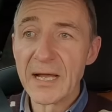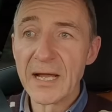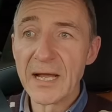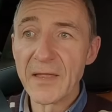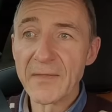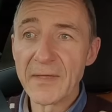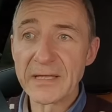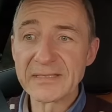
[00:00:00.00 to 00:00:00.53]

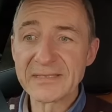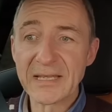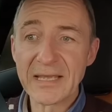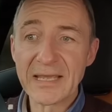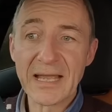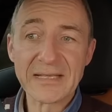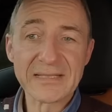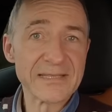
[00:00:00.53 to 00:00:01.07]
That's
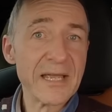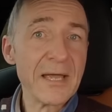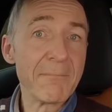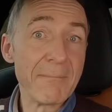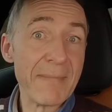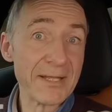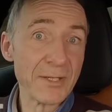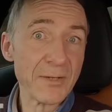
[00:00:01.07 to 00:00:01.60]
against
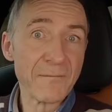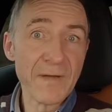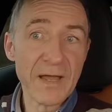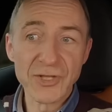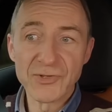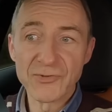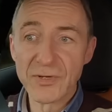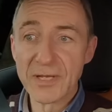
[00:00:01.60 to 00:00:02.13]

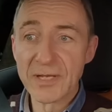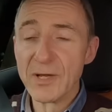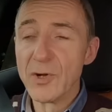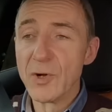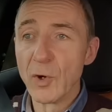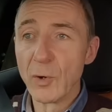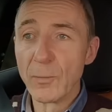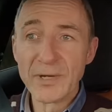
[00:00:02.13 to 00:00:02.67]
manufacturing
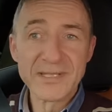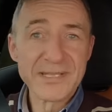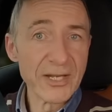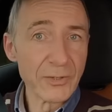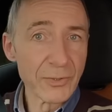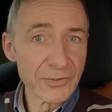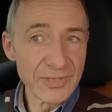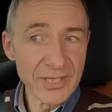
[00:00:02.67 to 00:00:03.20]
or
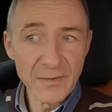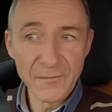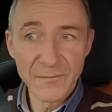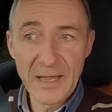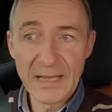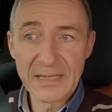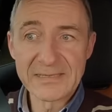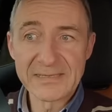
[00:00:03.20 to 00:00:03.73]
material
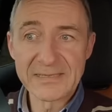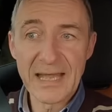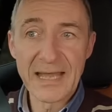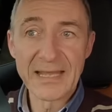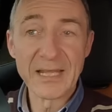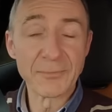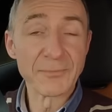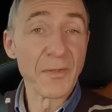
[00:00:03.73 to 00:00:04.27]
defects,
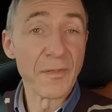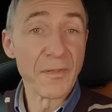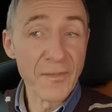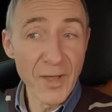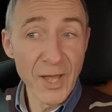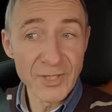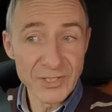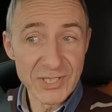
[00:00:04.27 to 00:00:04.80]
and up to
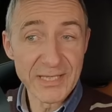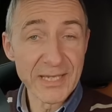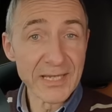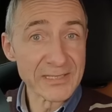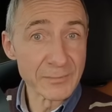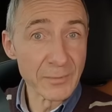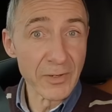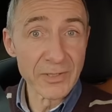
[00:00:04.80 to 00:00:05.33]
30
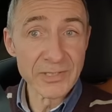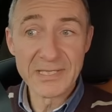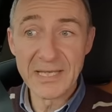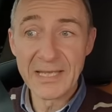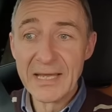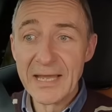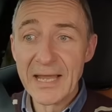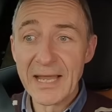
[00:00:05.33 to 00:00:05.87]
years
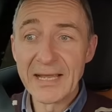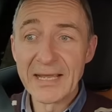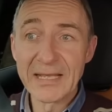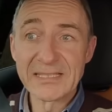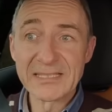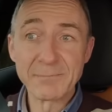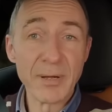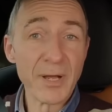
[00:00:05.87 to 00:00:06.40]
warranty
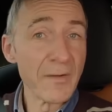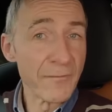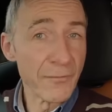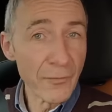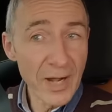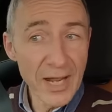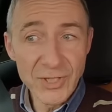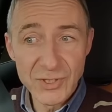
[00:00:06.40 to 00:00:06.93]
against
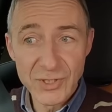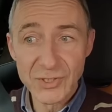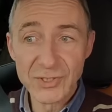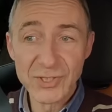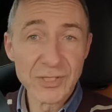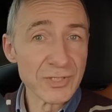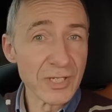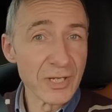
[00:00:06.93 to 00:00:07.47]
perforation
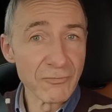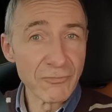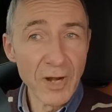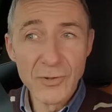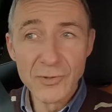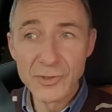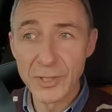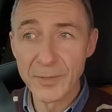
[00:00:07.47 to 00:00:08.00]
due to
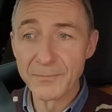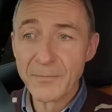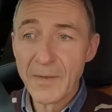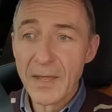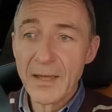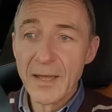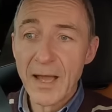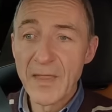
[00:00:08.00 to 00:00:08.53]
corrosion.
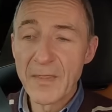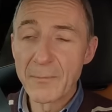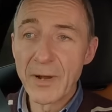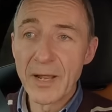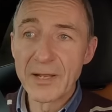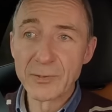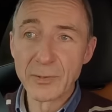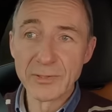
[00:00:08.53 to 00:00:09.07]
The
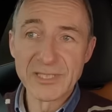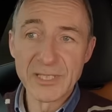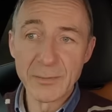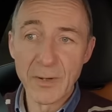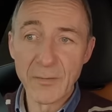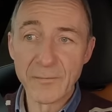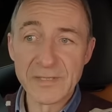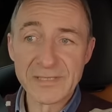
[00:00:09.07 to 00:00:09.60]
brand
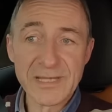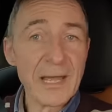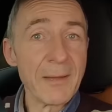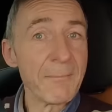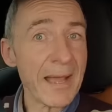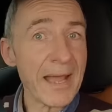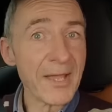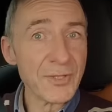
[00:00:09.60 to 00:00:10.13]
also offers
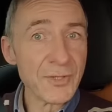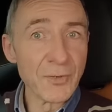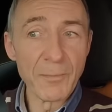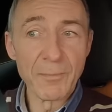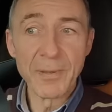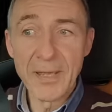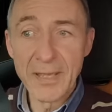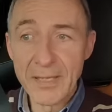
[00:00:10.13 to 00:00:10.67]

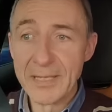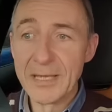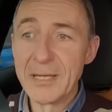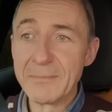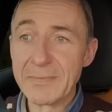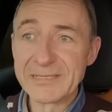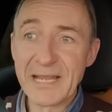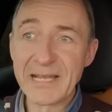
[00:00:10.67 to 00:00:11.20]
pan-European
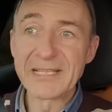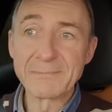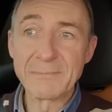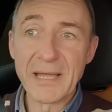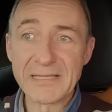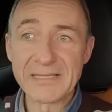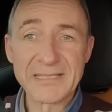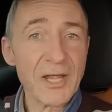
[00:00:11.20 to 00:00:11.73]

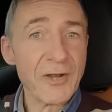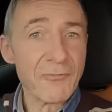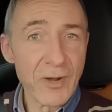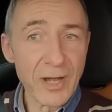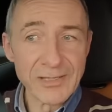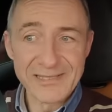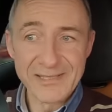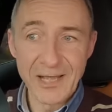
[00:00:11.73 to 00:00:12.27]
Mercedes-Benz
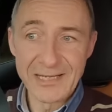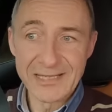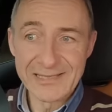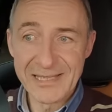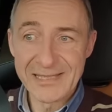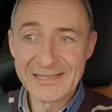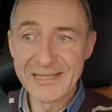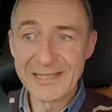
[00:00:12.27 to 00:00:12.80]
roadside
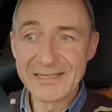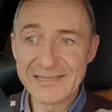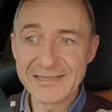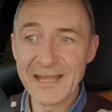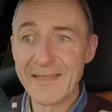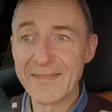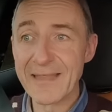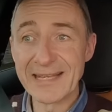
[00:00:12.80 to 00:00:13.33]

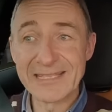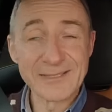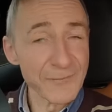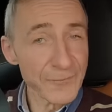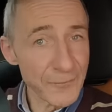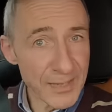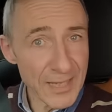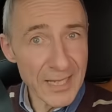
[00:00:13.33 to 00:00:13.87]
assistance, and that's
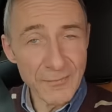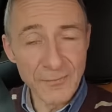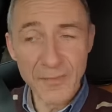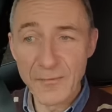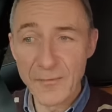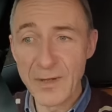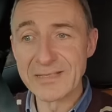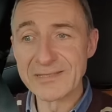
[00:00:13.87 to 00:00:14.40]
free for
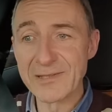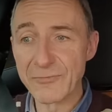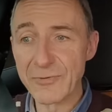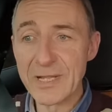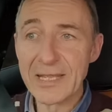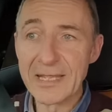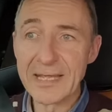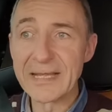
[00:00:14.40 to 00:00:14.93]
the first
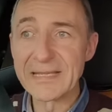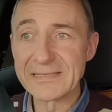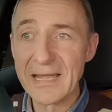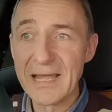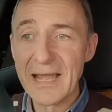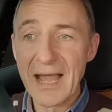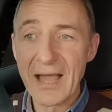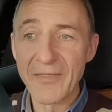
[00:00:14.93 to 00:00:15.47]
3 years,
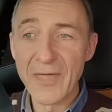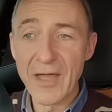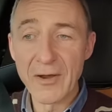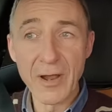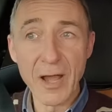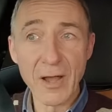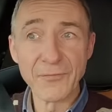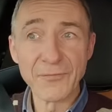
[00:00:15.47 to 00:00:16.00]
and
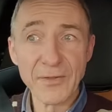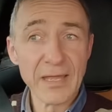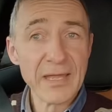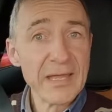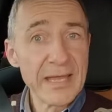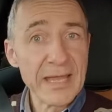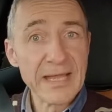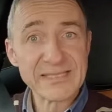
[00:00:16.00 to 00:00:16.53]
thereafter
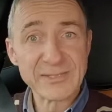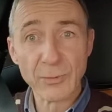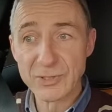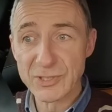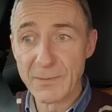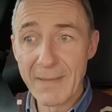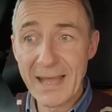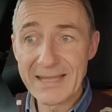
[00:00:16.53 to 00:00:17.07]
it's
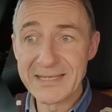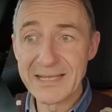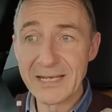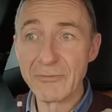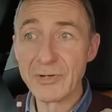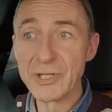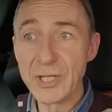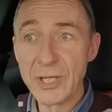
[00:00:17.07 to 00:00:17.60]

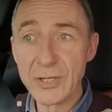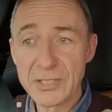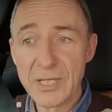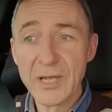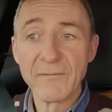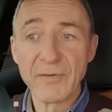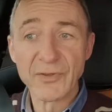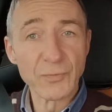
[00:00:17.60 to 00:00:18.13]
automatically renewed
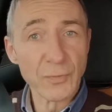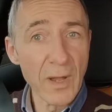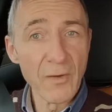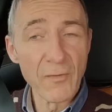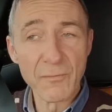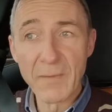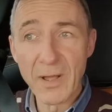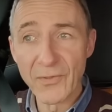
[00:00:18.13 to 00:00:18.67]
for
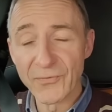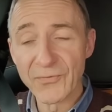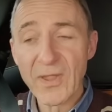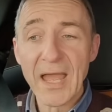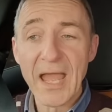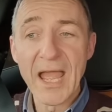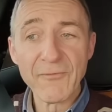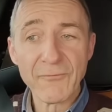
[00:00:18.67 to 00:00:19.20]
12 months
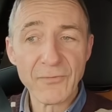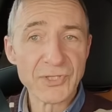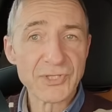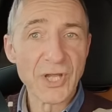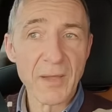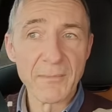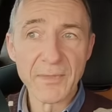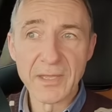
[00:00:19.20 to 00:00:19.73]
every
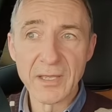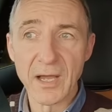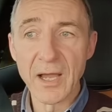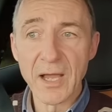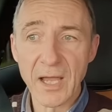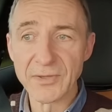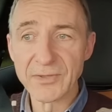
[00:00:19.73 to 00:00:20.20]
time the car